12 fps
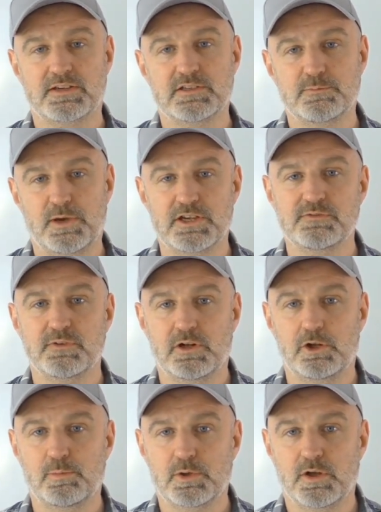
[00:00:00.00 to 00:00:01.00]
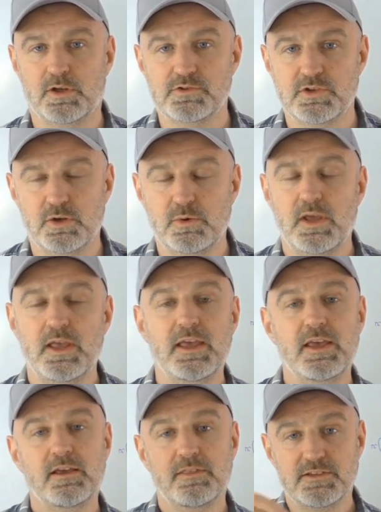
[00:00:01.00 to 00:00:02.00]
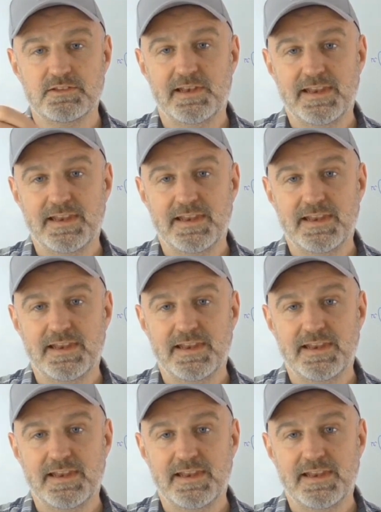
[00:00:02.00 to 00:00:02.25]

is by clicking on the little